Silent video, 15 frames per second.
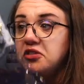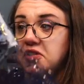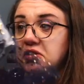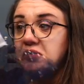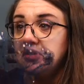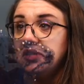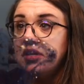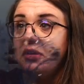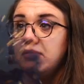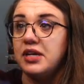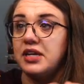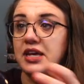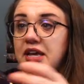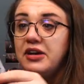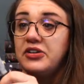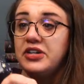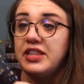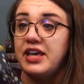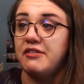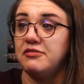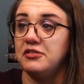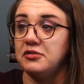So I'm gonna hang on to
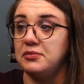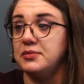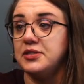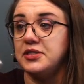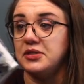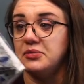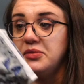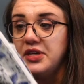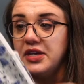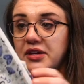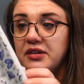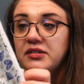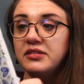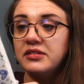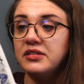that for something.